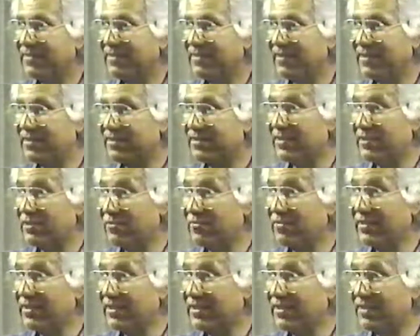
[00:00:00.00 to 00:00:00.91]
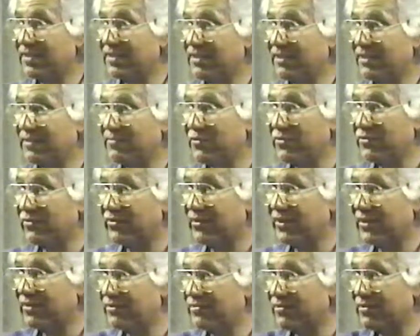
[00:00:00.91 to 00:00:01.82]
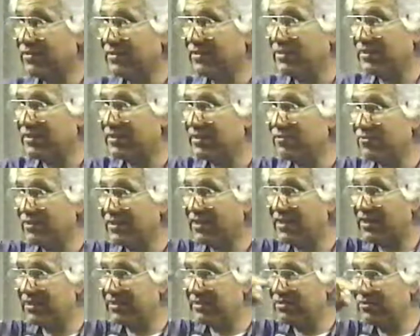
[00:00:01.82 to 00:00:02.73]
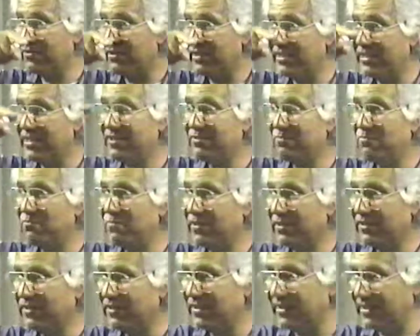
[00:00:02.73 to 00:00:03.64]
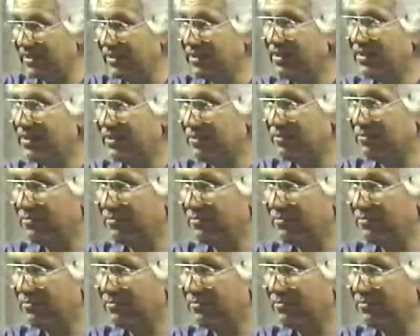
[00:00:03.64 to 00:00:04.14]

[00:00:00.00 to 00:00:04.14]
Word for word: It is a thrilling thing to move around the world and see what God is doing. He's building the